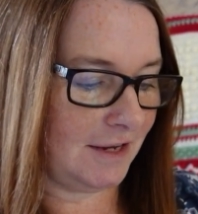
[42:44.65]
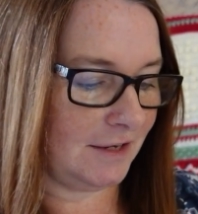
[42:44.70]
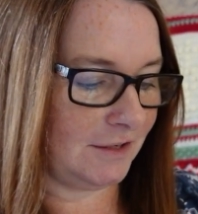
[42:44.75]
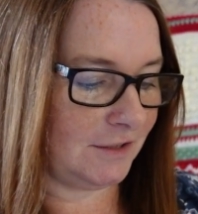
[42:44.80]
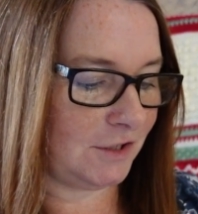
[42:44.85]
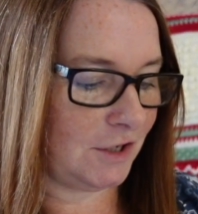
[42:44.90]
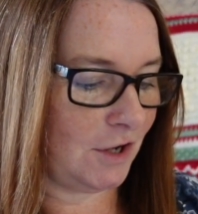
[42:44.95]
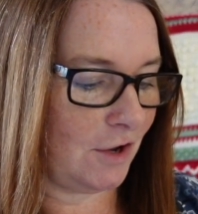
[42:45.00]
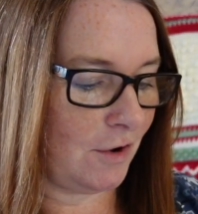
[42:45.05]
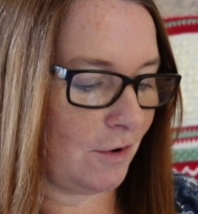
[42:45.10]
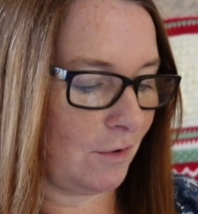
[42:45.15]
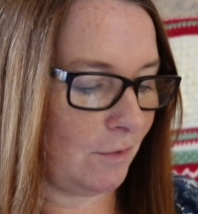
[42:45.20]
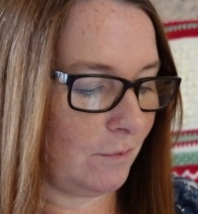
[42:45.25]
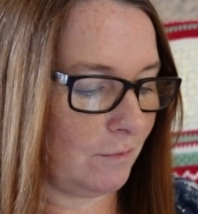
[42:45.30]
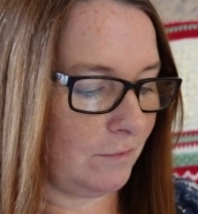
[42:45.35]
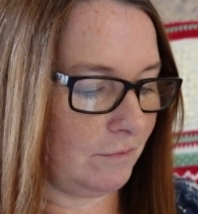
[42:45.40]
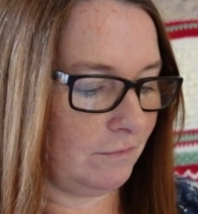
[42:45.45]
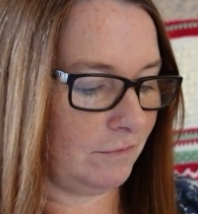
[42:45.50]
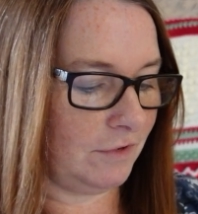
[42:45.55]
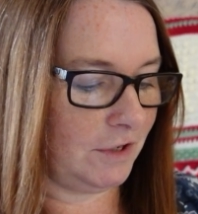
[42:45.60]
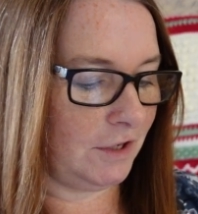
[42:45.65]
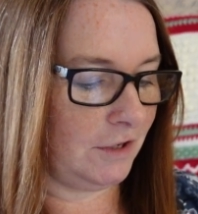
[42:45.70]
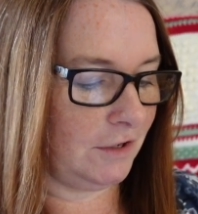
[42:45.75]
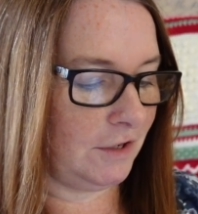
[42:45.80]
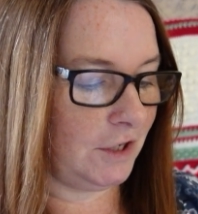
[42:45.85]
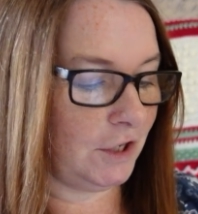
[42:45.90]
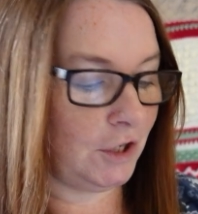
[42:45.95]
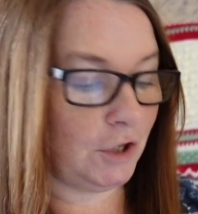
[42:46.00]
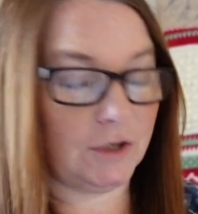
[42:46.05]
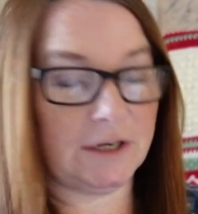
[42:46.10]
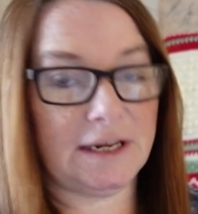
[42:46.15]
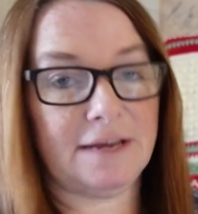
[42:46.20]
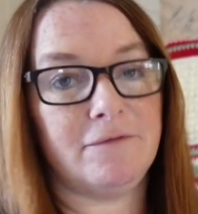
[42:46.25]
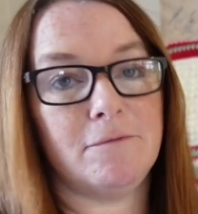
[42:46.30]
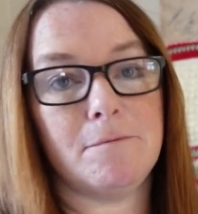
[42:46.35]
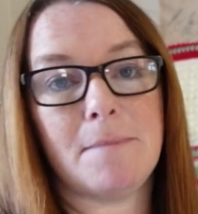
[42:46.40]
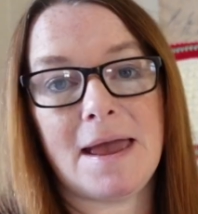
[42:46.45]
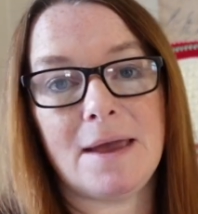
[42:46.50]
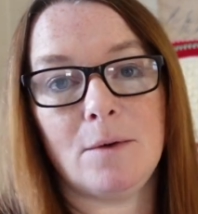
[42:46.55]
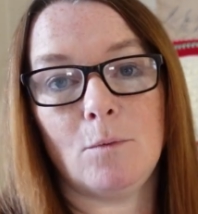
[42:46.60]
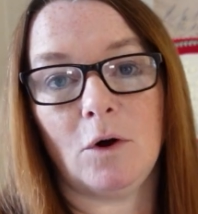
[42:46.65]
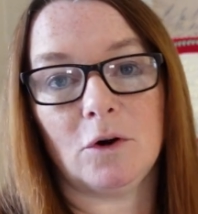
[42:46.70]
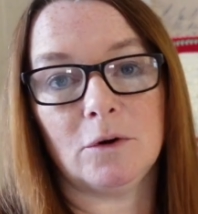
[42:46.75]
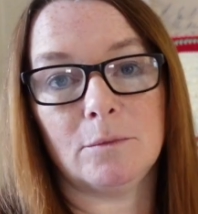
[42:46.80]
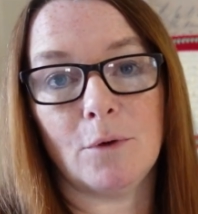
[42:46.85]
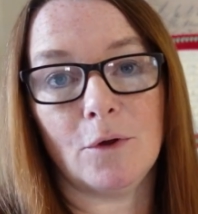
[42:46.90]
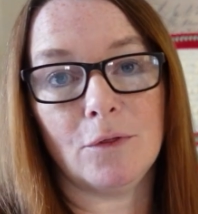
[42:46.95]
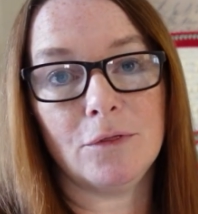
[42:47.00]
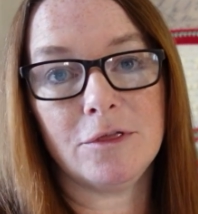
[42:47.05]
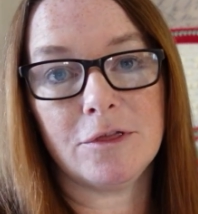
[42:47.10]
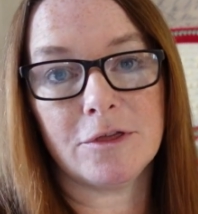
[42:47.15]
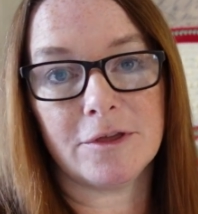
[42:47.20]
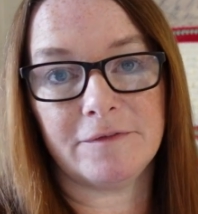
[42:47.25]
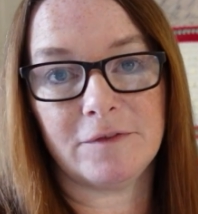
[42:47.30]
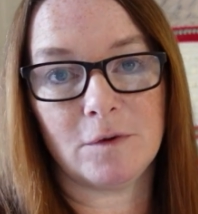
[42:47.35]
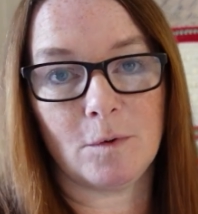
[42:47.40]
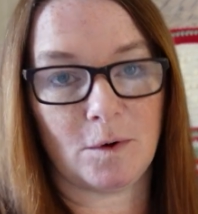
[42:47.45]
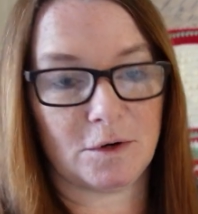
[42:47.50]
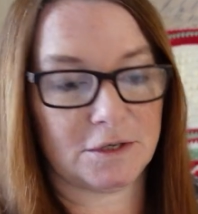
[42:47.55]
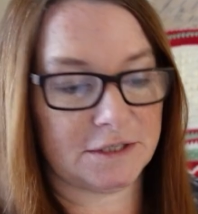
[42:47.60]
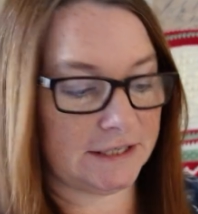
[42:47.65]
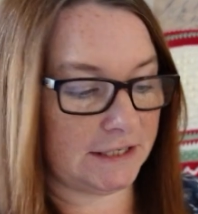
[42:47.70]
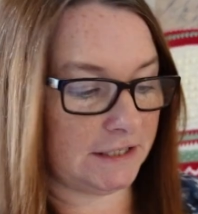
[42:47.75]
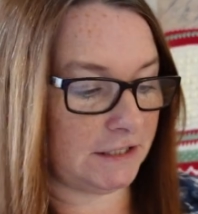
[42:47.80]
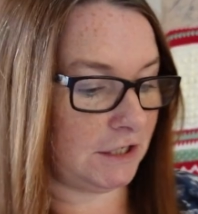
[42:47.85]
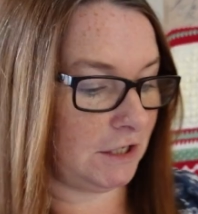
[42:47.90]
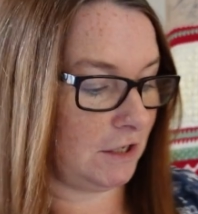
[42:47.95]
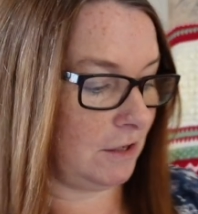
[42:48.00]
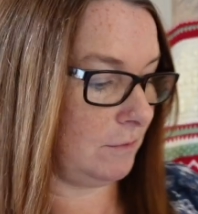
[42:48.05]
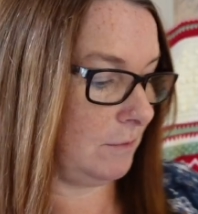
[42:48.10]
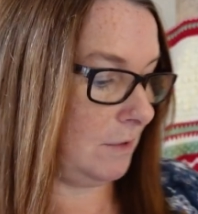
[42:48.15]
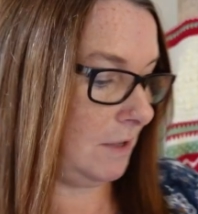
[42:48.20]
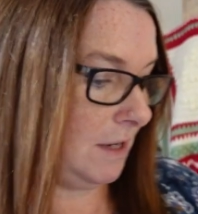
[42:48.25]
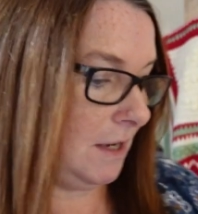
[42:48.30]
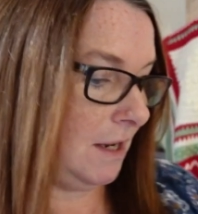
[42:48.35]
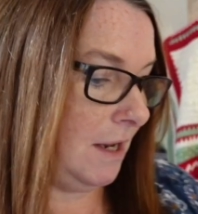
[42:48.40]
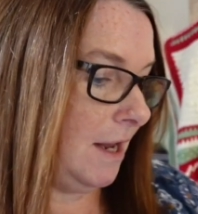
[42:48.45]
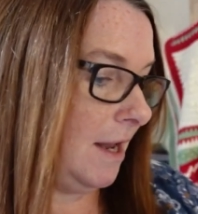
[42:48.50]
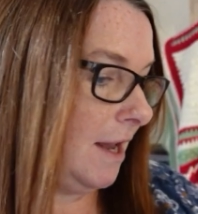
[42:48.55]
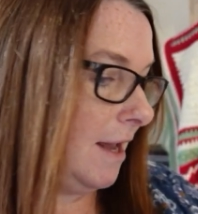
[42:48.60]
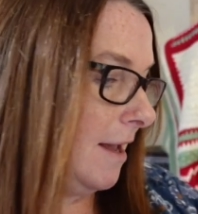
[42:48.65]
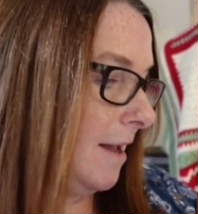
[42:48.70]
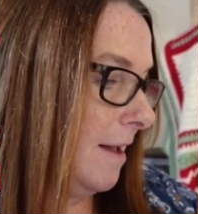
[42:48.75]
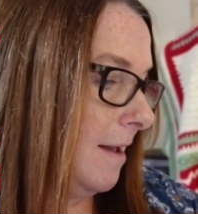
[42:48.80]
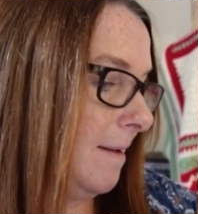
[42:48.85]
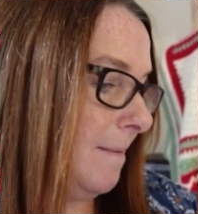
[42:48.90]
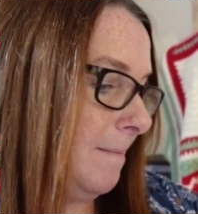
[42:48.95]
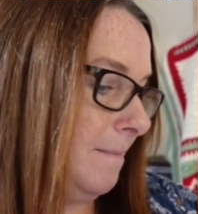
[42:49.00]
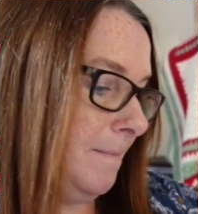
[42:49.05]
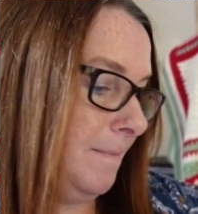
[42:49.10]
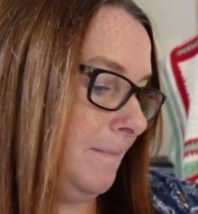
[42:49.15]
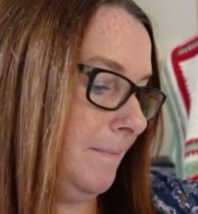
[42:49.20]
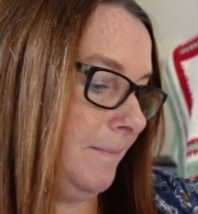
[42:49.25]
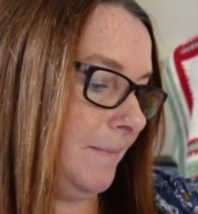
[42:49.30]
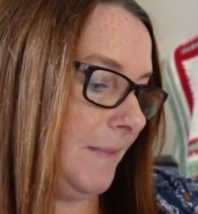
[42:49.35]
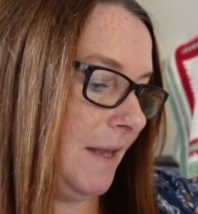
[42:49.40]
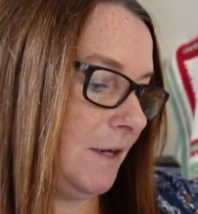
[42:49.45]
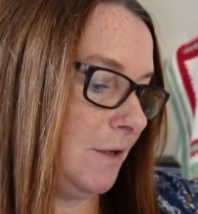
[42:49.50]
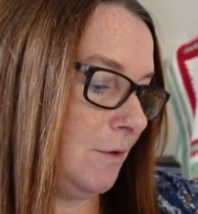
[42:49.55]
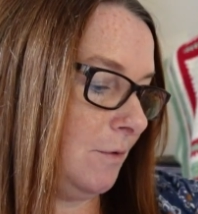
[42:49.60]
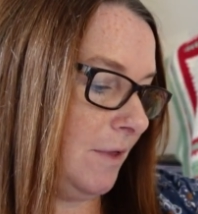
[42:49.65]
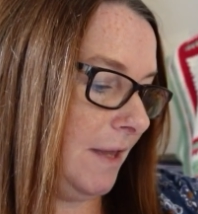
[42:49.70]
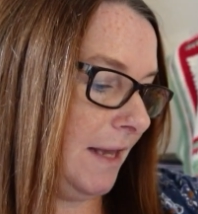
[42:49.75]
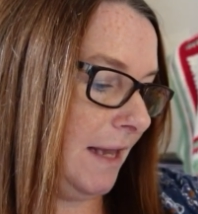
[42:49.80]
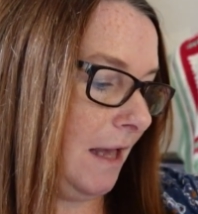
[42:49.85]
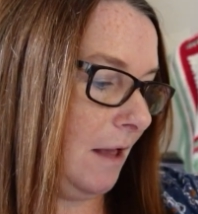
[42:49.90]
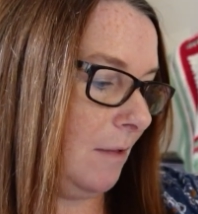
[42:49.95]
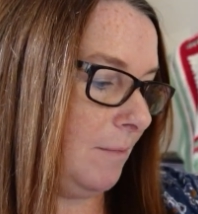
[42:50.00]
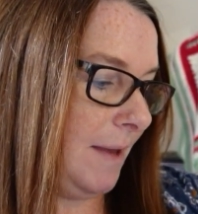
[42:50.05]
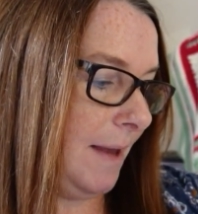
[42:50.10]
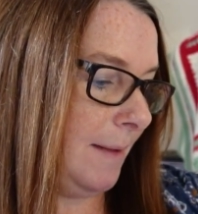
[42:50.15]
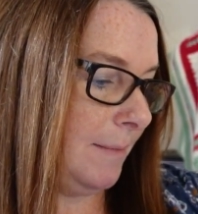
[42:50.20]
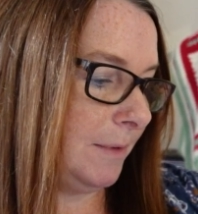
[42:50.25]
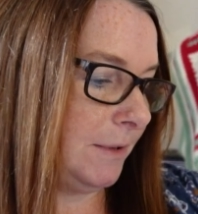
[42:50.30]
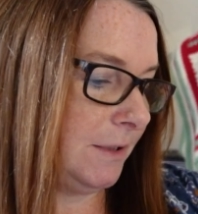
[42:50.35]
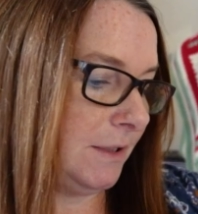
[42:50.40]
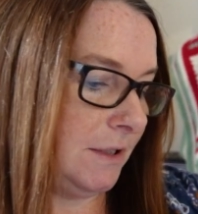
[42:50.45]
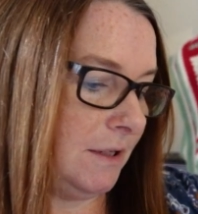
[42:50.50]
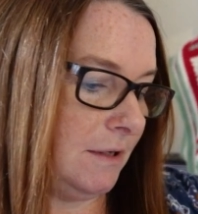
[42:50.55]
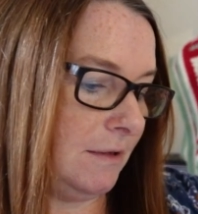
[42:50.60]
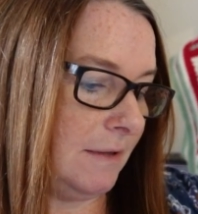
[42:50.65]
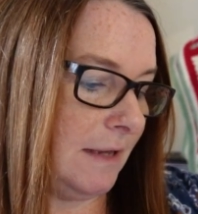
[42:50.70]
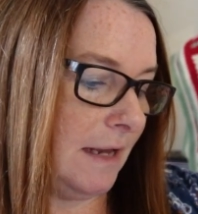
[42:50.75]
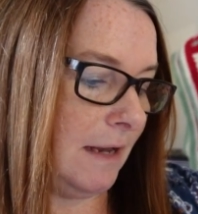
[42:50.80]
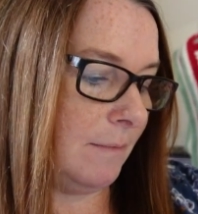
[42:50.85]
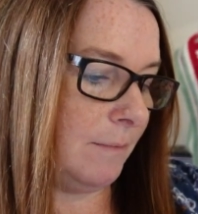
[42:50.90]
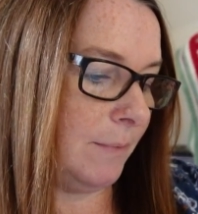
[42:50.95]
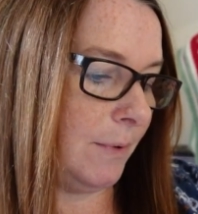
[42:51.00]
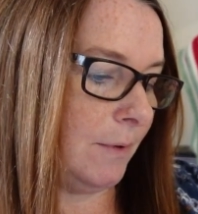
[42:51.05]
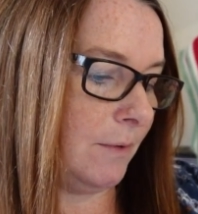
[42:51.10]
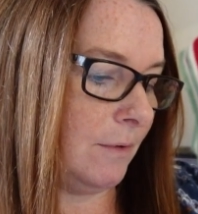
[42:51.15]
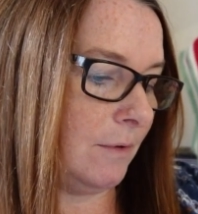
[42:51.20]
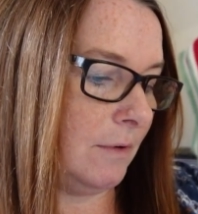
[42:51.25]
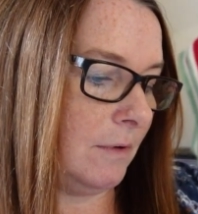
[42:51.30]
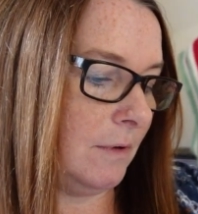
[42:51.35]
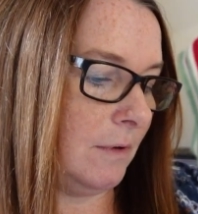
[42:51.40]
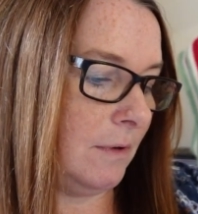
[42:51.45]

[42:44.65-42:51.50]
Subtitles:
So you could even make one a month if you wanted to. I don't think I'll be able to do that, but